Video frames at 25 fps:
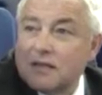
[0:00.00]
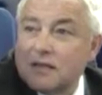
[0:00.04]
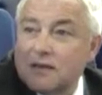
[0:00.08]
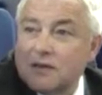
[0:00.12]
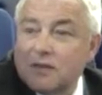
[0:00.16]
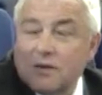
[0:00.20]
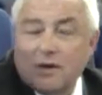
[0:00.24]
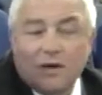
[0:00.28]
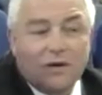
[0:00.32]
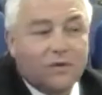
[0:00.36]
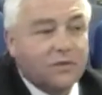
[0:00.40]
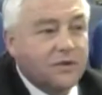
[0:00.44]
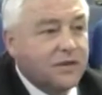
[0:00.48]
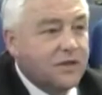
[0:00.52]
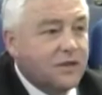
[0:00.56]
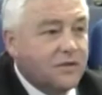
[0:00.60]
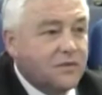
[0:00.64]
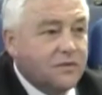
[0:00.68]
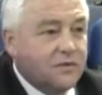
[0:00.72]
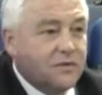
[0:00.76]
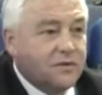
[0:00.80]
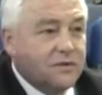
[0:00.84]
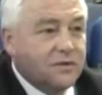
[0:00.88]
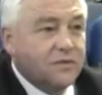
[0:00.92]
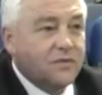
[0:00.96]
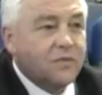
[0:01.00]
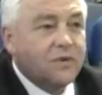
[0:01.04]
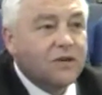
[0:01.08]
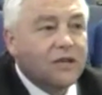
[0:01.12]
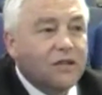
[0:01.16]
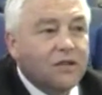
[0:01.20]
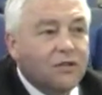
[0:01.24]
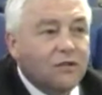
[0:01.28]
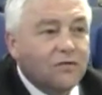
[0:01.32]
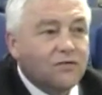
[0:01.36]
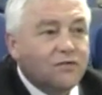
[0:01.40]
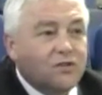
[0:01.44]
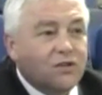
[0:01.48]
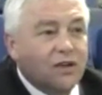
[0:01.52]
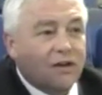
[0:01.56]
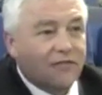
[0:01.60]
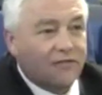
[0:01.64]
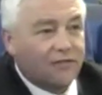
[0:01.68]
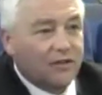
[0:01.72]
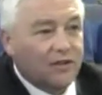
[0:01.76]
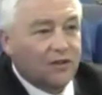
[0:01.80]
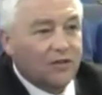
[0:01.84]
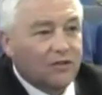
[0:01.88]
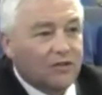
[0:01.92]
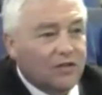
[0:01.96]
Well, we love
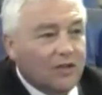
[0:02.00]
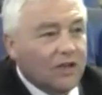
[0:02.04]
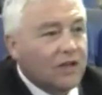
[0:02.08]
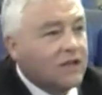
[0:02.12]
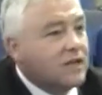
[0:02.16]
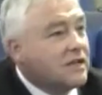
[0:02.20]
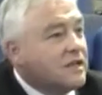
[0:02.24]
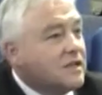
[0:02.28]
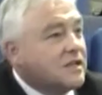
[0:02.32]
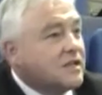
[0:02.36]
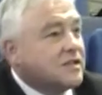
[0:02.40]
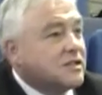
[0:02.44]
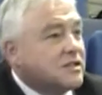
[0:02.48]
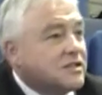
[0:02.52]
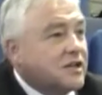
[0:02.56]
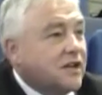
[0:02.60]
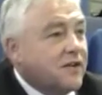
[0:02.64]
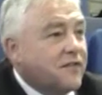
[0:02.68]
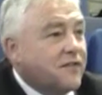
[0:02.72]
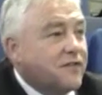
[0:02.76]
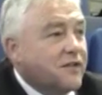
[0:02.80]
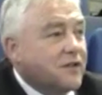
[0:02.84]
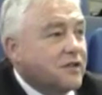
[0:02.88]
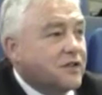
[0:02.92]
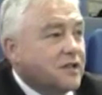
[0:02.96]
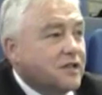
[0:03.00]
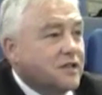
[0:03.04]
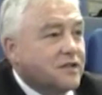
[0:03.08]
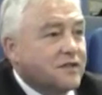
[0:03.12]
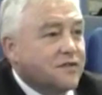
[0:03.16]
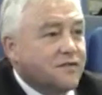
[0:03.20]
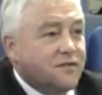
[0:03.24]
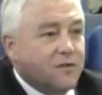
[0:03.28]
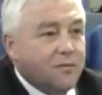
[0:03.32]
Sheffield. Sheffield is, for